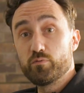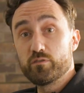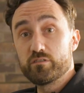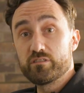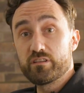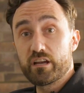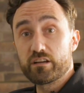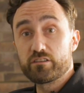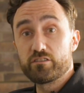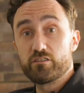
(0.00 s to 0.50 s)

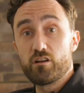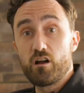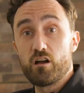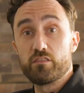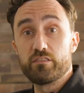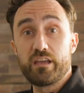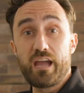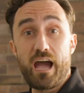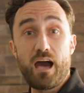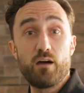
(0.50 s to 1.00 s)
protector
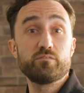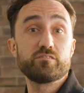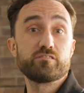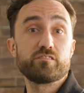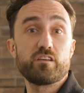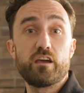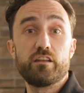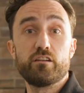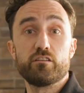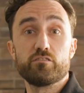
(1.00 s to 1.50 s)
on the
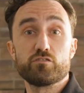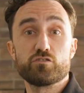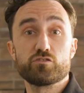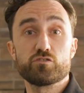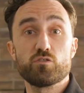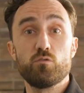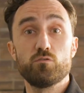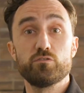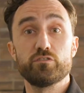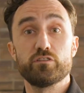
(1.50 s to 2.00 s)
outside on the
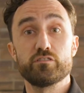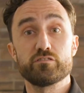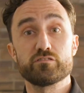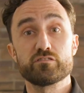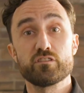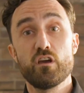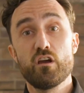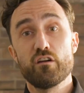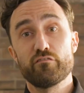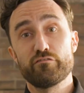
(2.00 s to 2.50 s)
shoulders